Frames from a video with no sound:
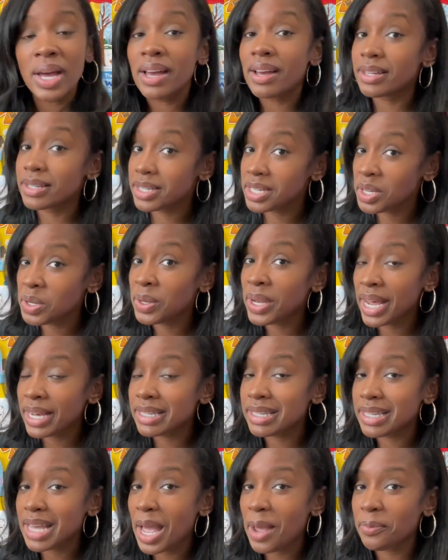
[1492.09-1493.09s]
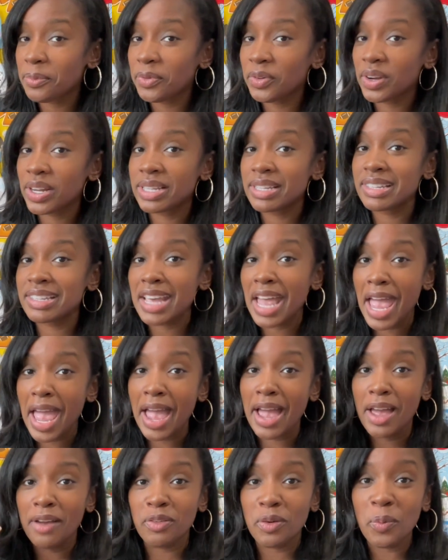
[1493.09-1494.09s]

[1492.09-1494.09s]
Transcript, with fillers: Until next time, friends, have